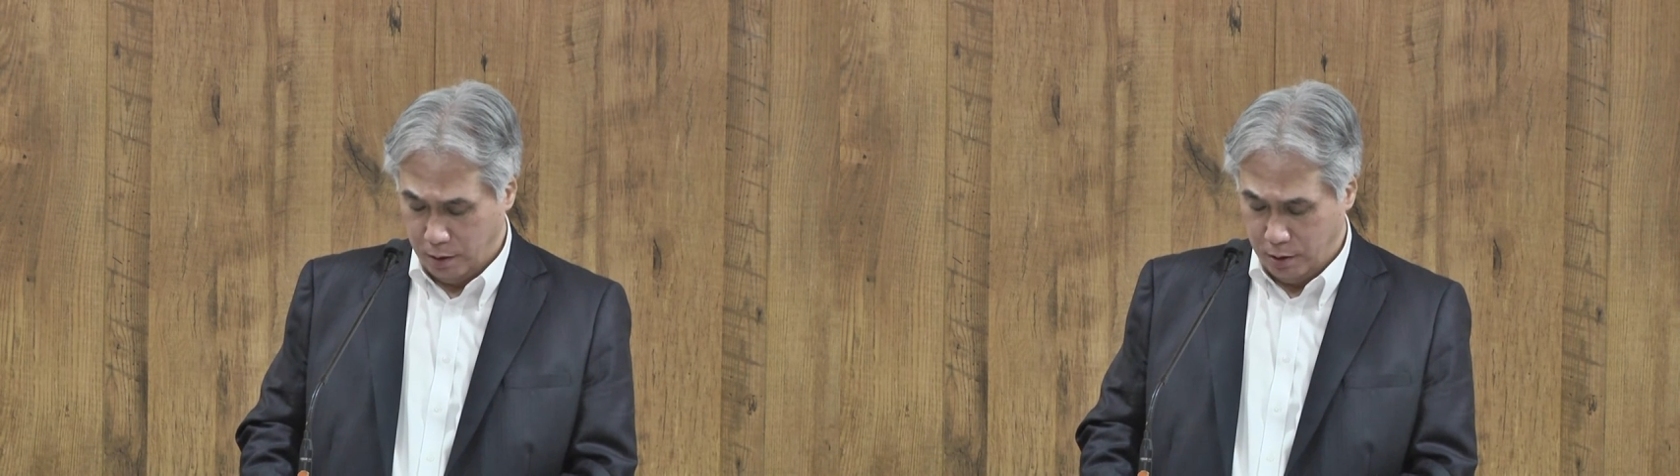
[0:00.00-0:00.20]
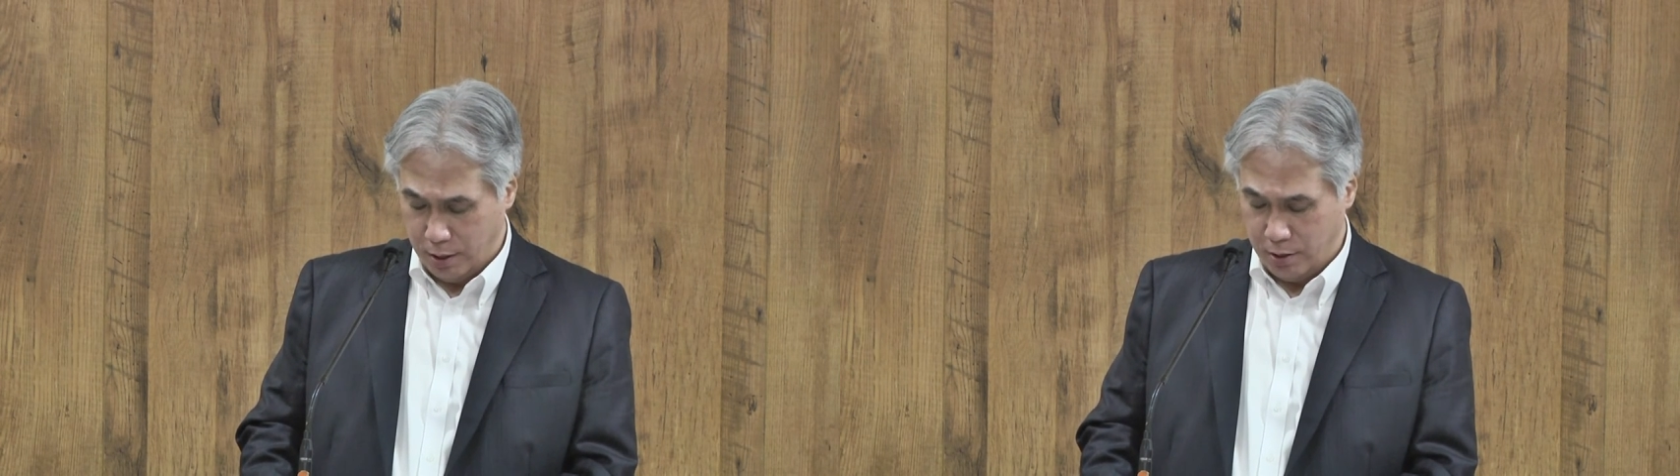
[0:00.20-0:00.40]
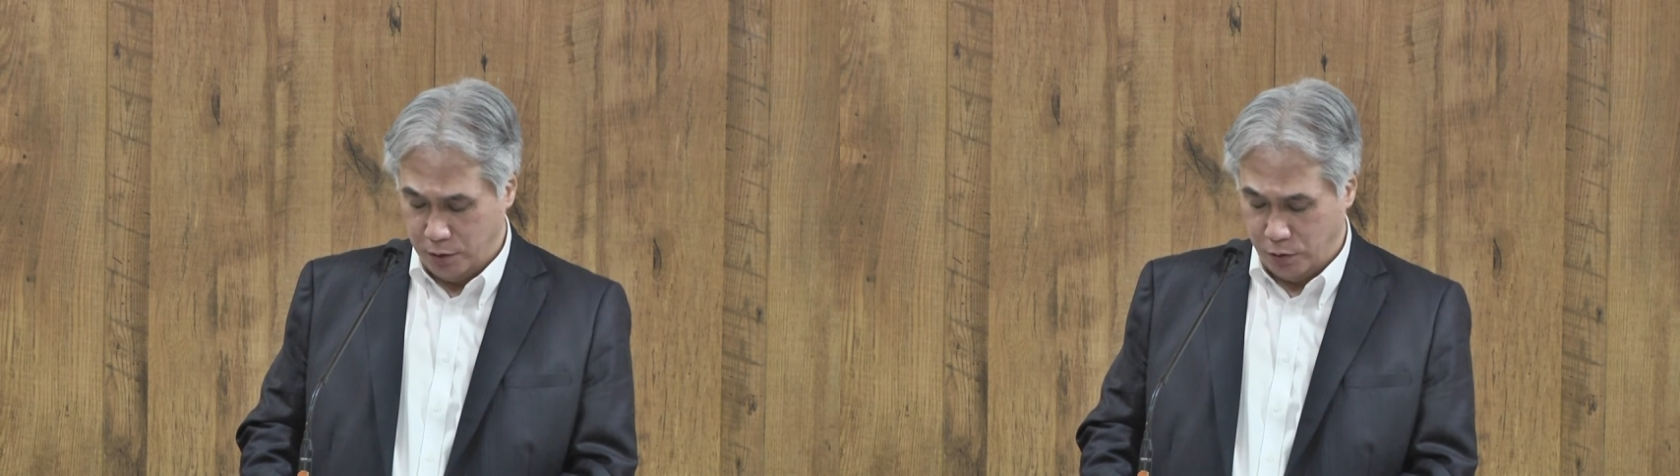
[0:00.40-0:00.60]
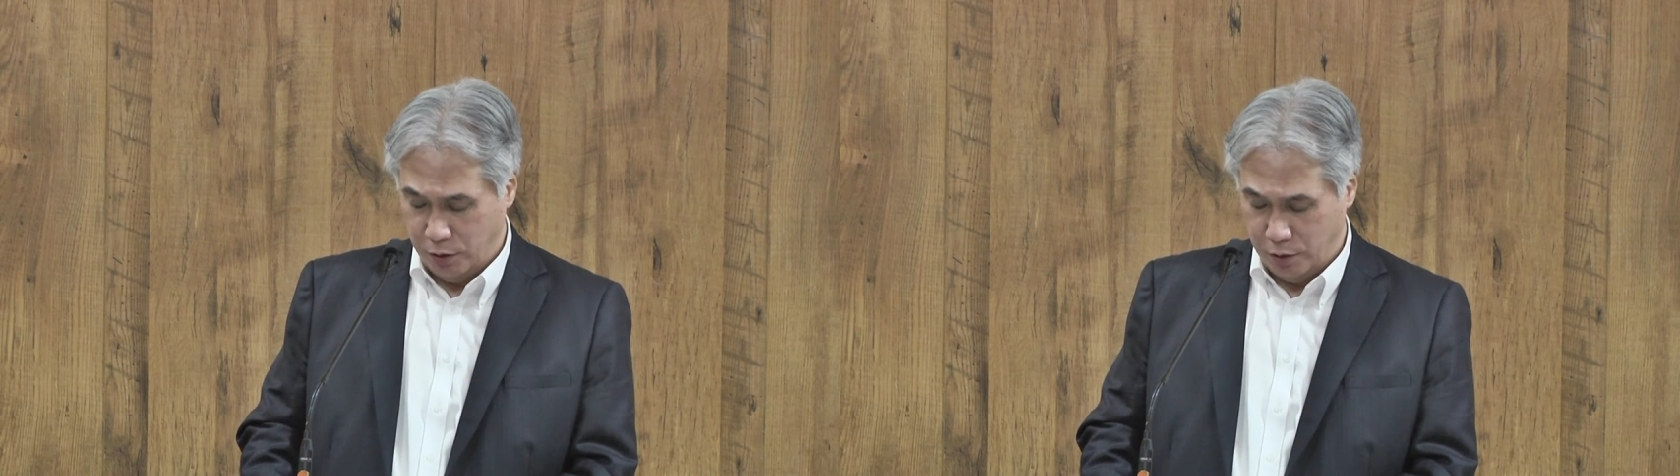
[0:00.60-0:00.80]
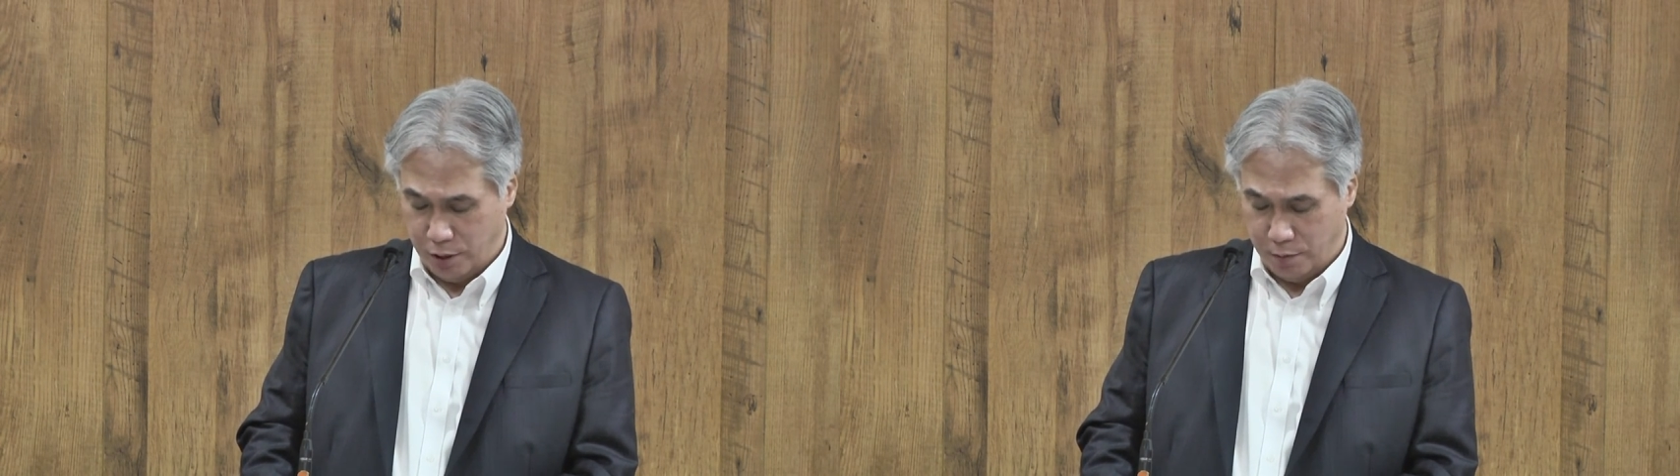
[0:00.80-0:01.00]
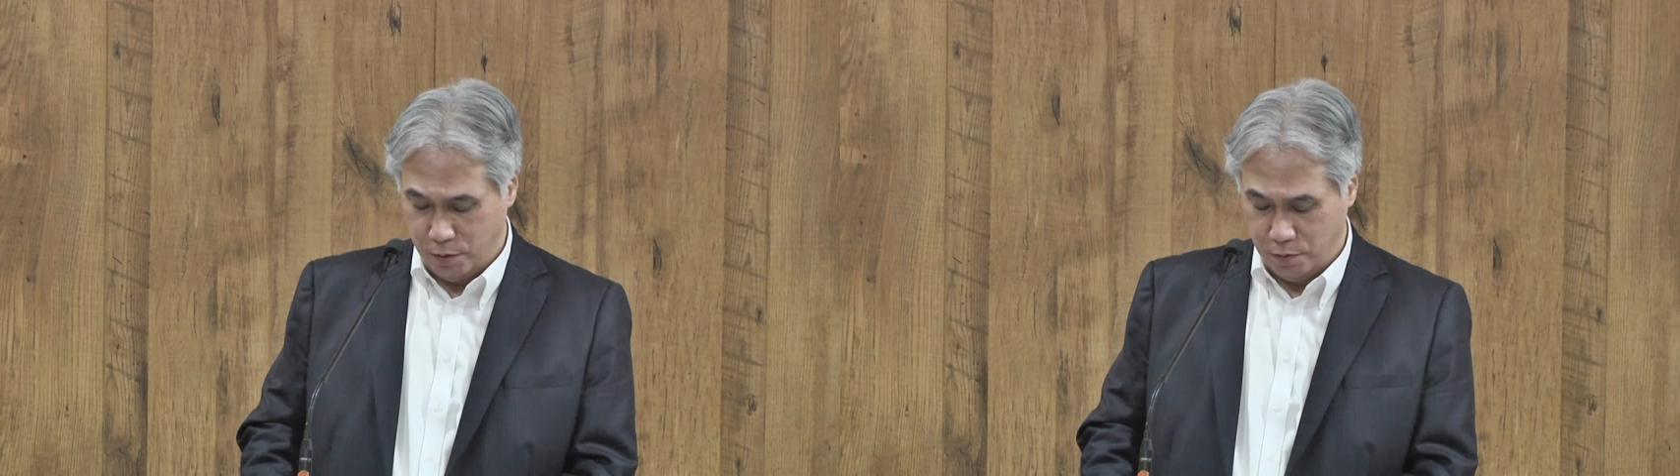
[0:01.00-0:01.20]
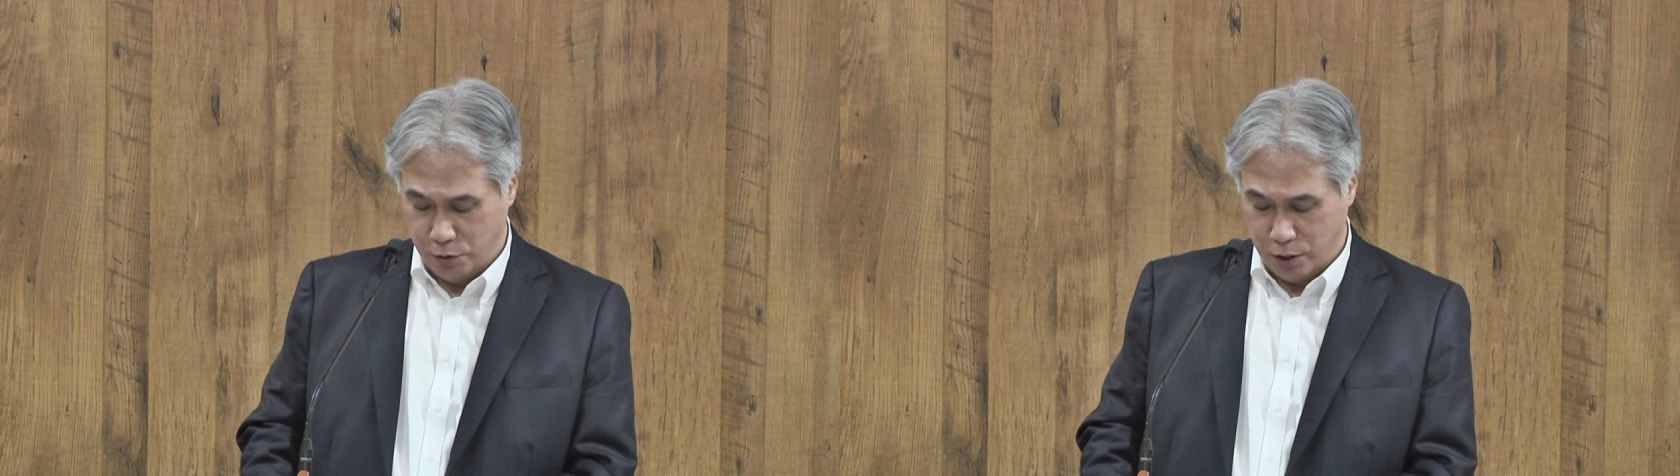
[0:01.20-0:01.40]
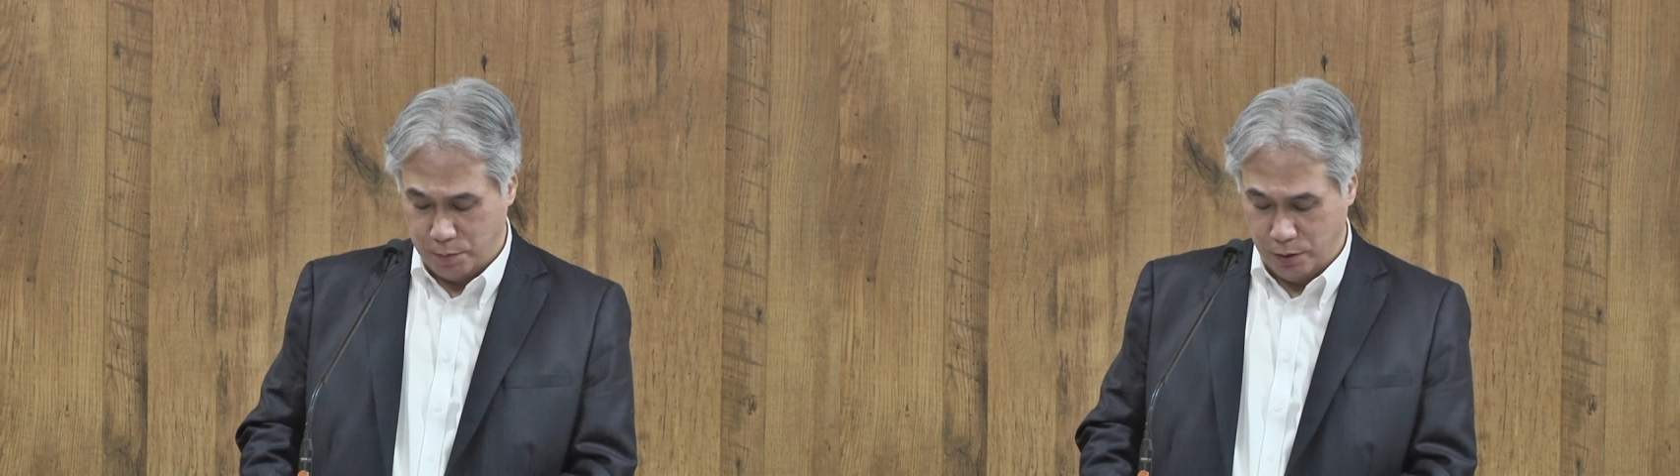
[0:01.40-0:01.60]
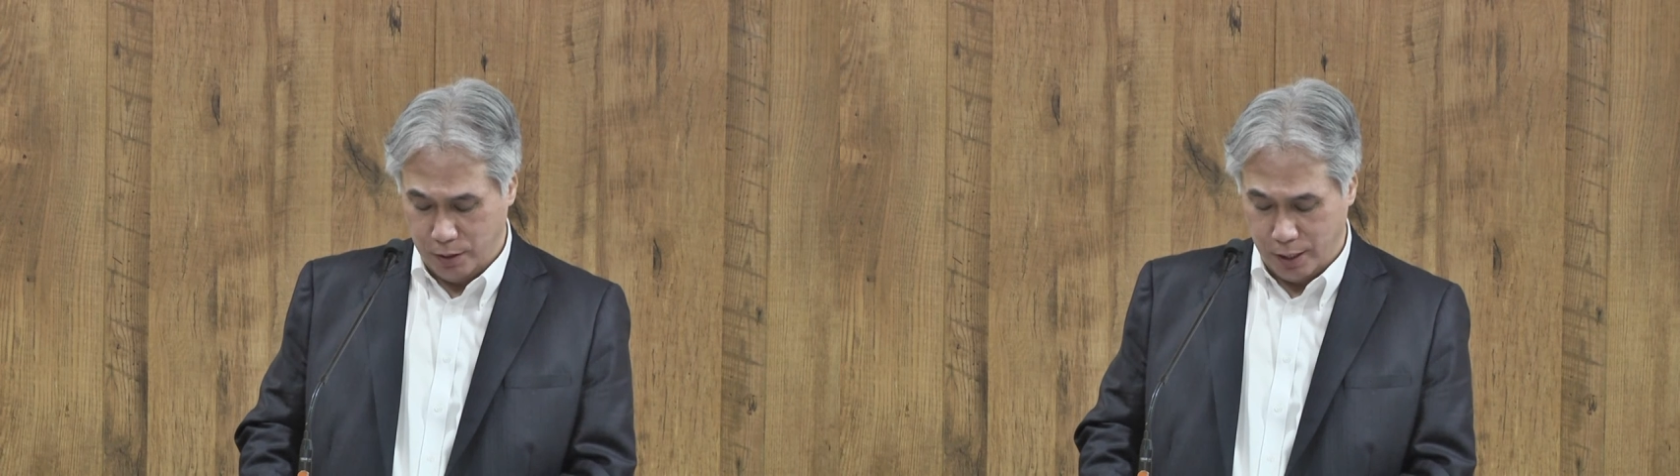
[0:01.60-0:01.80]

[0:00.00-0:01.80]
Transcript: Currently, the number of Japanese